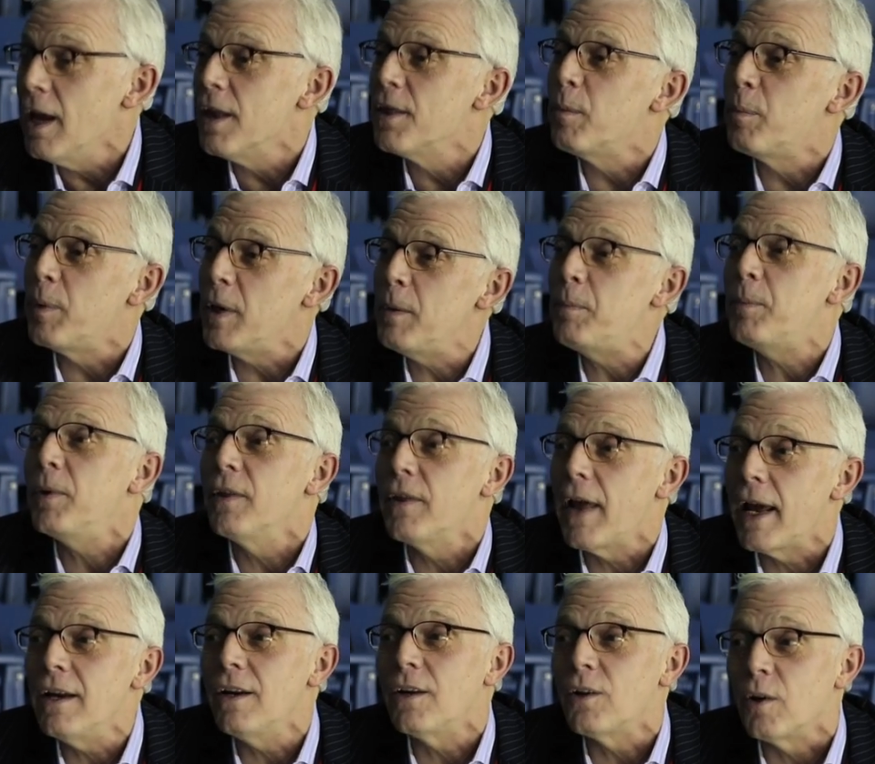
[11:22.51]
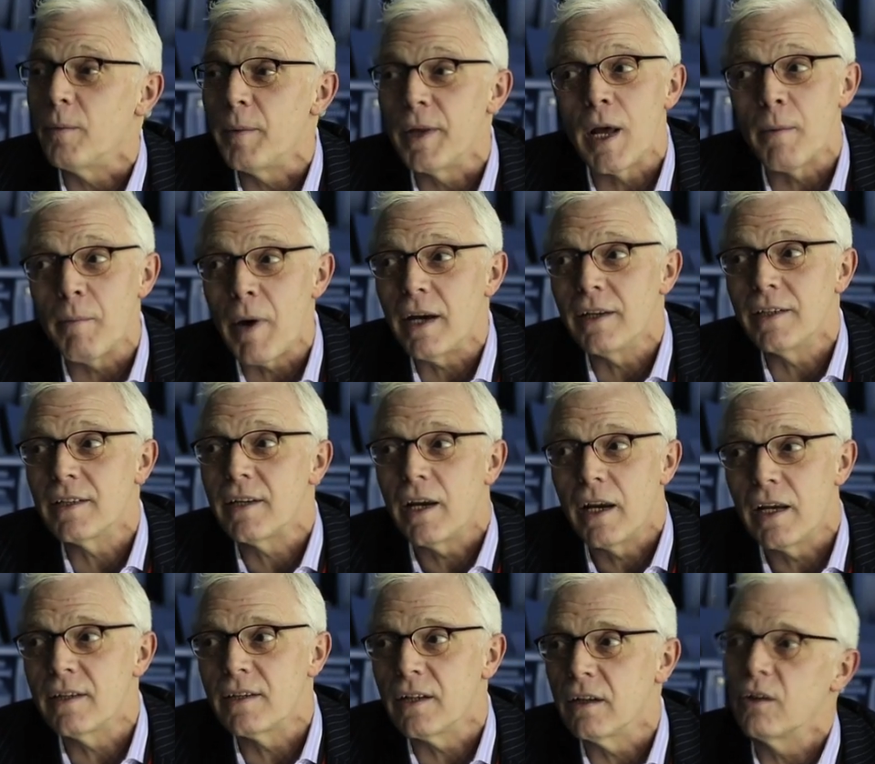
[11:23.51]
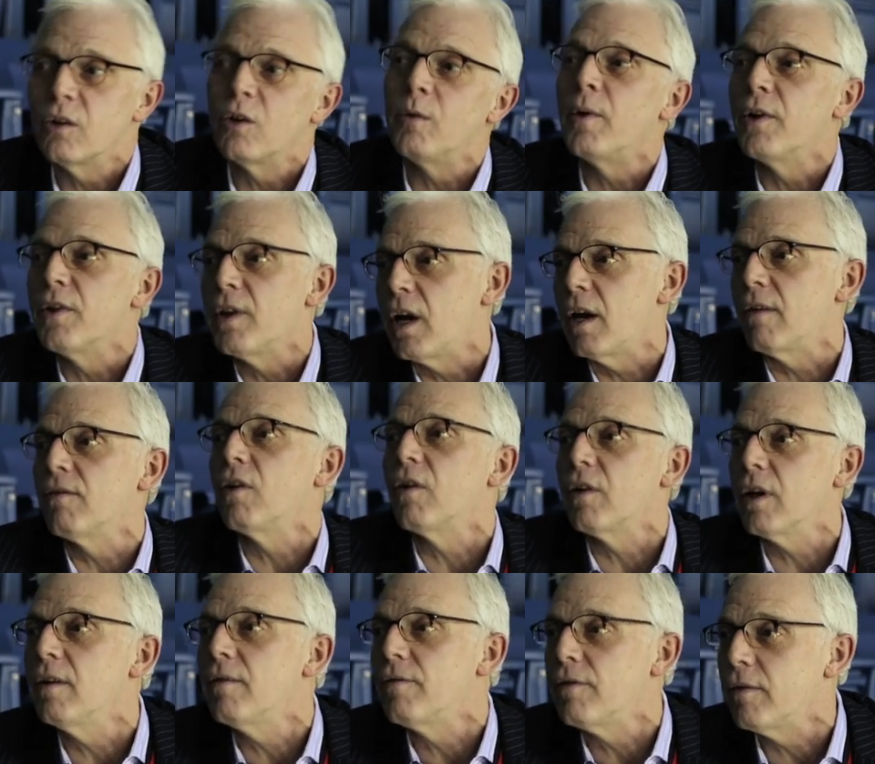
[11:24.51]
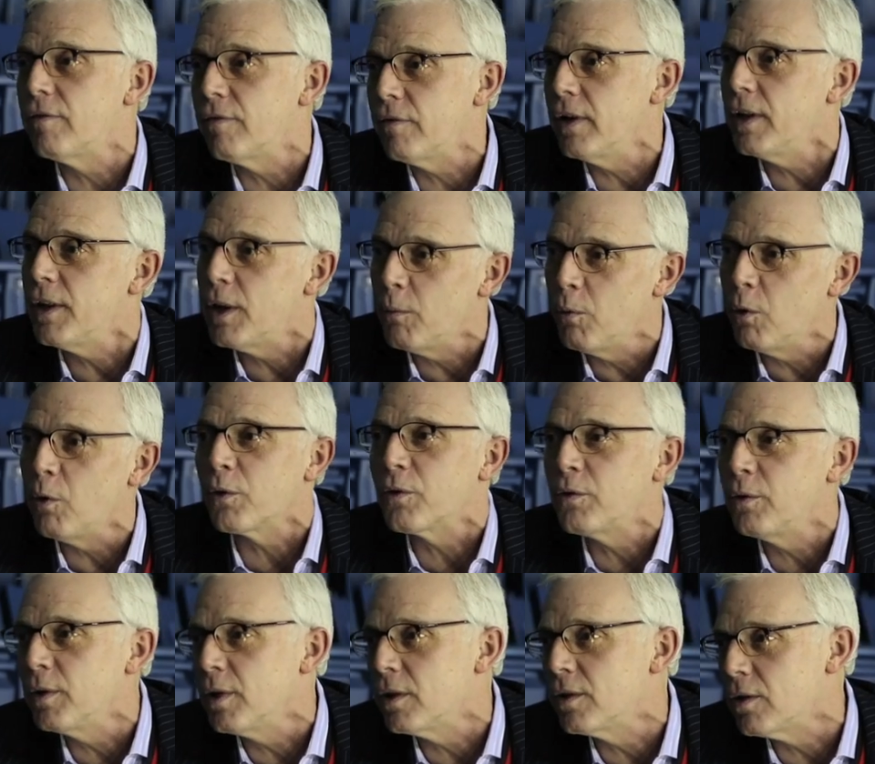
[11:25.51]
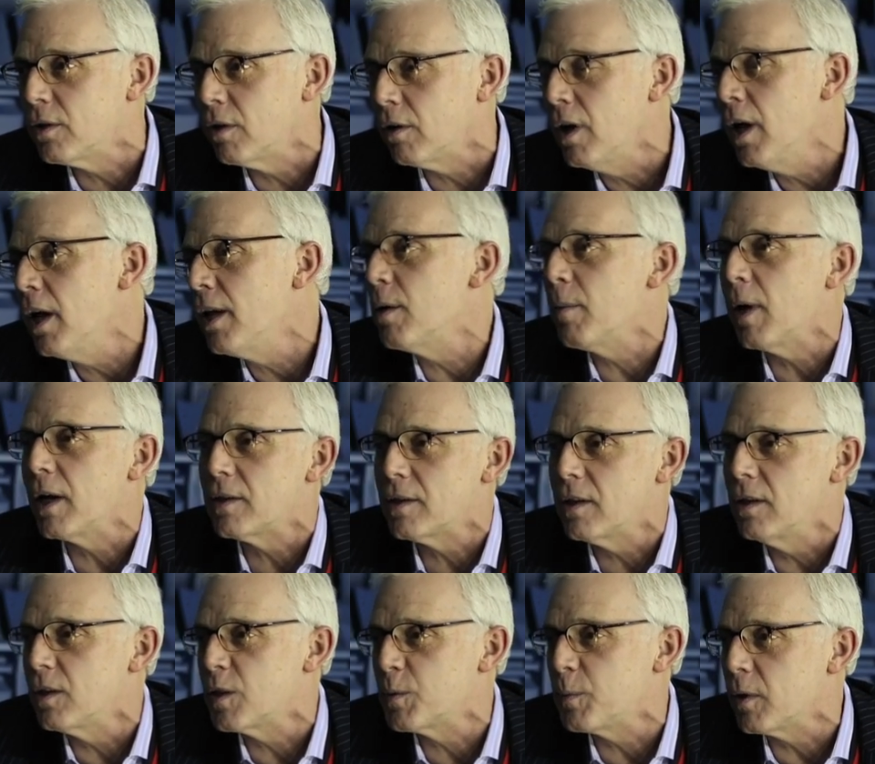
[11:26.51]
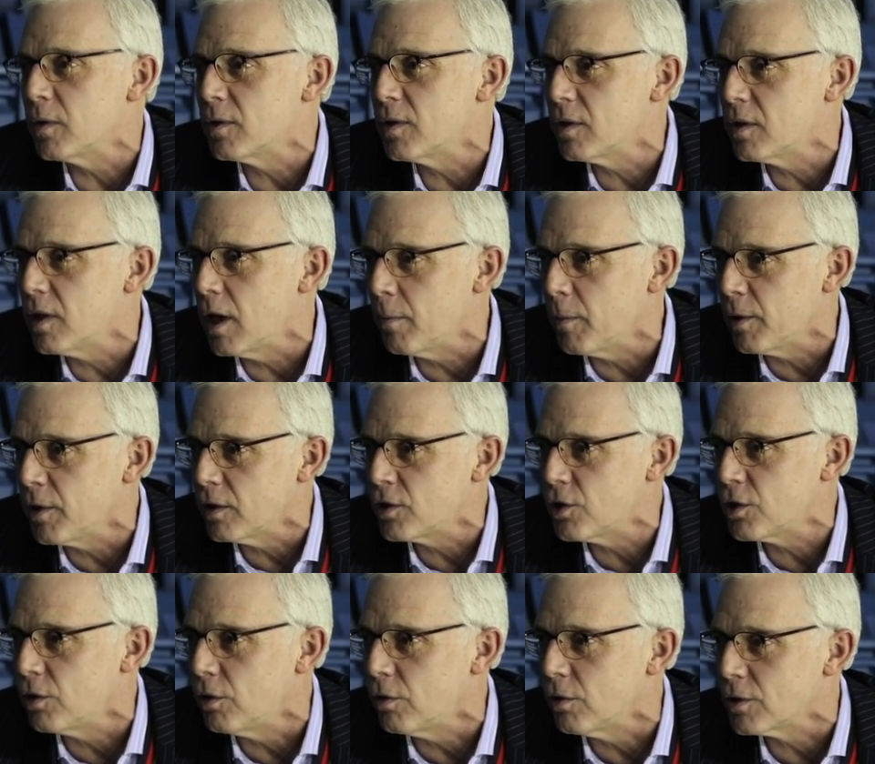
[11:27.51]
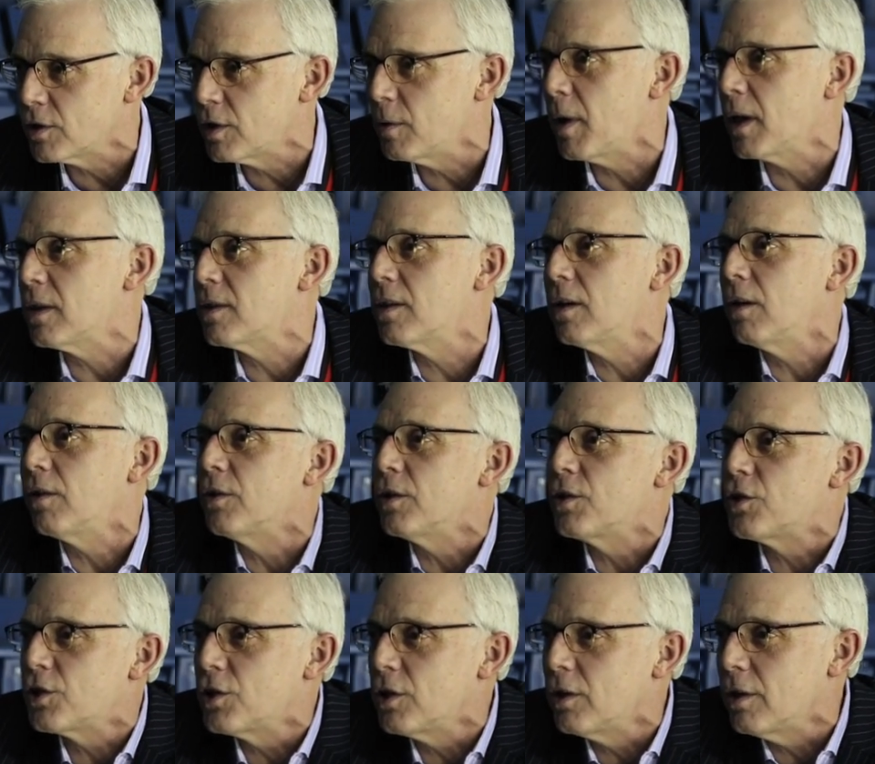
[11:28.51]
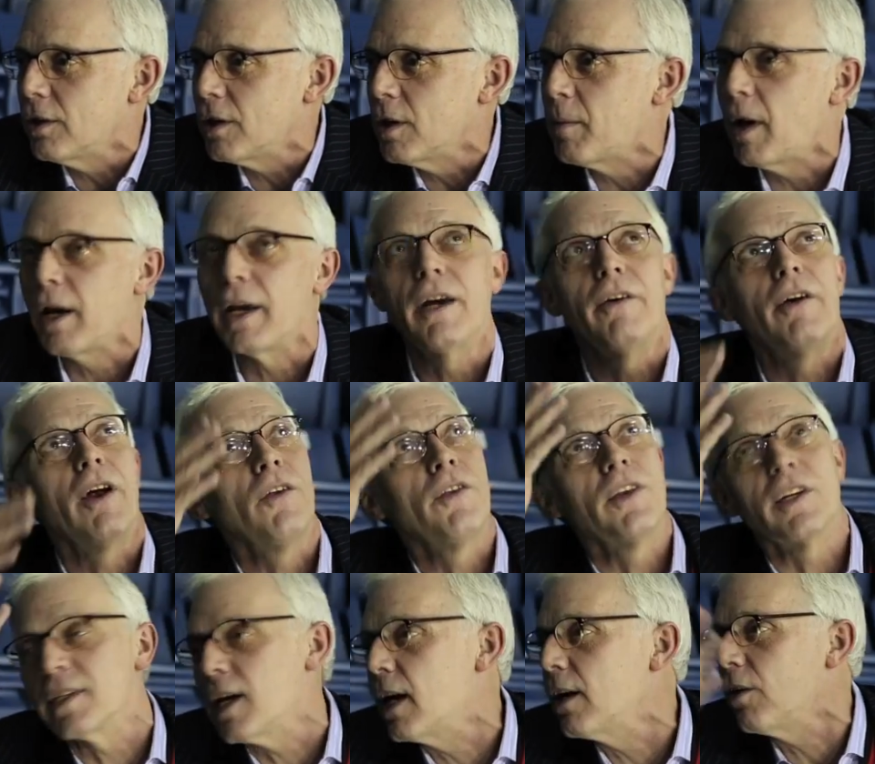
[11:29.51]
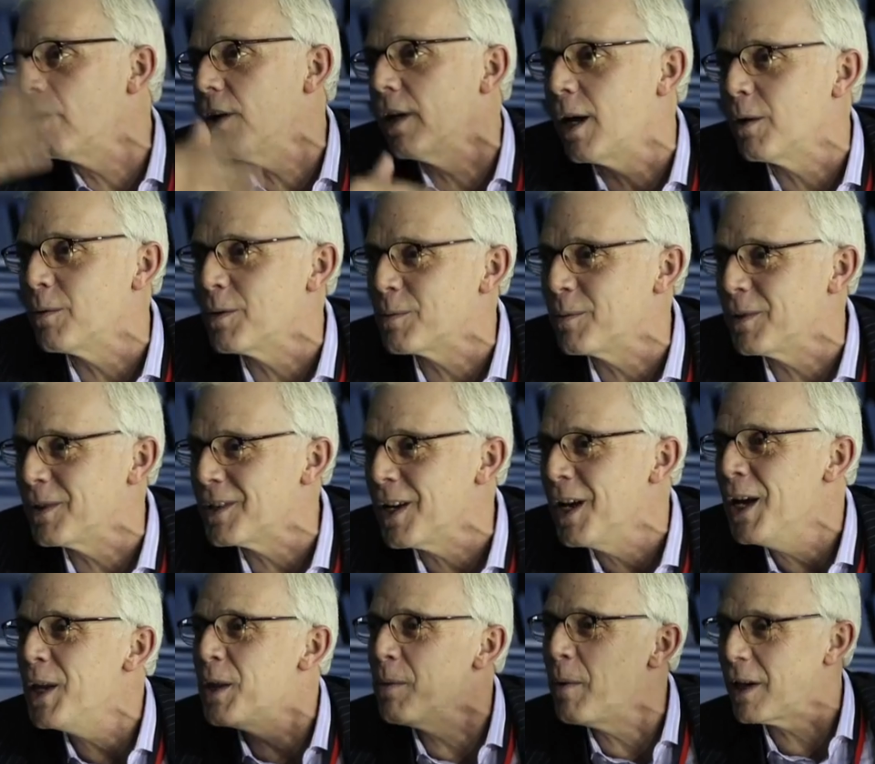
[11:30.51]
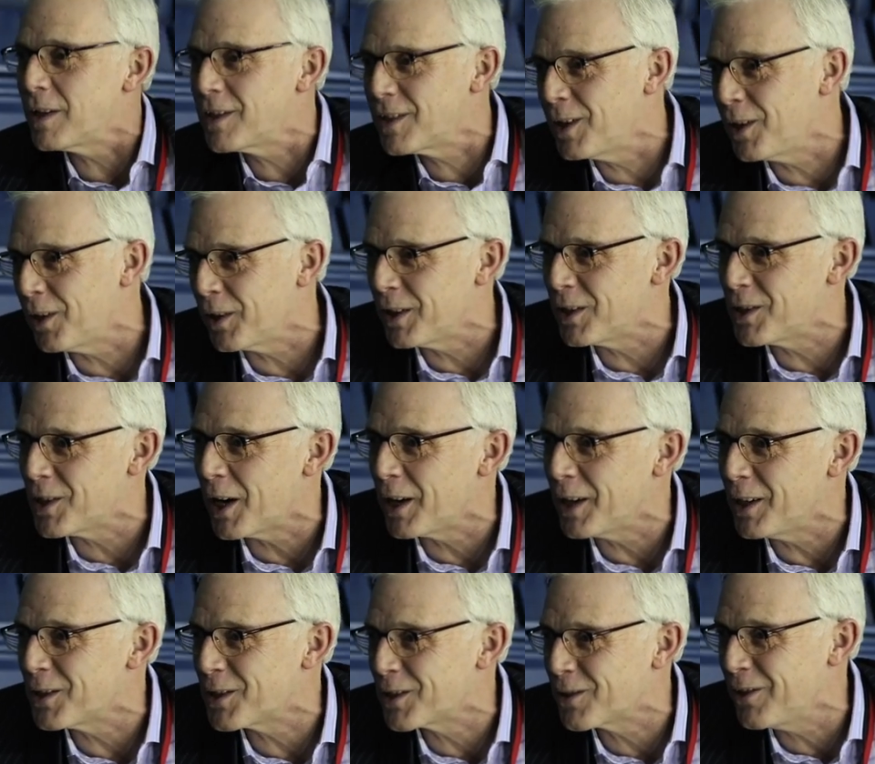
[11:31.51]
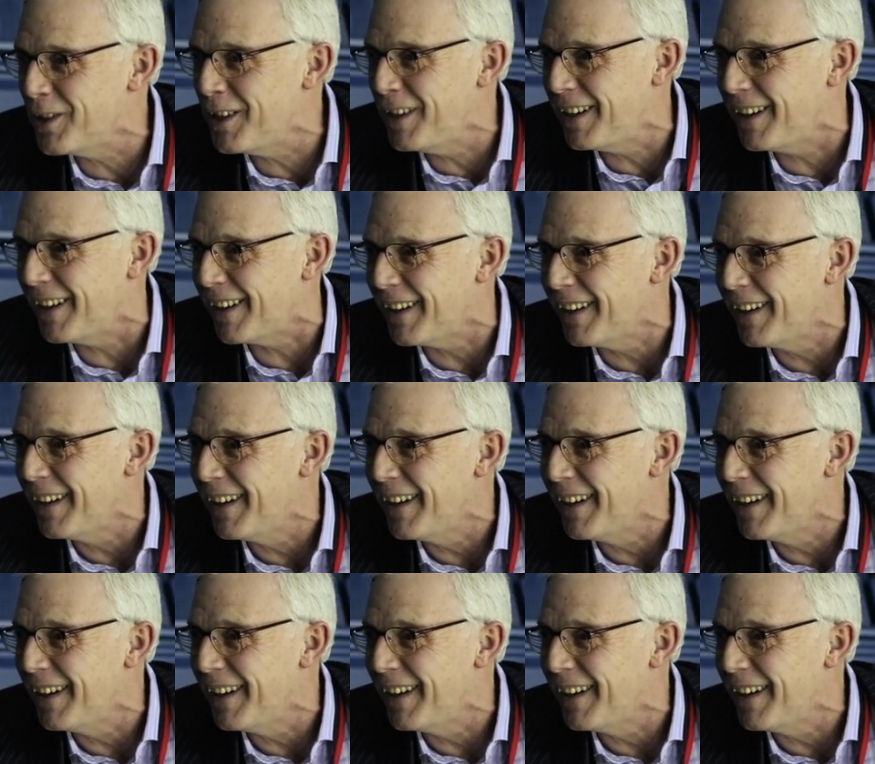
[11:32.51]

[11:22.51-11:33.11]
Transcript: The people then come, and their mindset isn't, come on then, I've got in for free. They walk through the door, they might see the sponsor's name on the shorts, they might see it on the shirt, they might hear it on the tannoy announcements, they might see it on the giant screen here.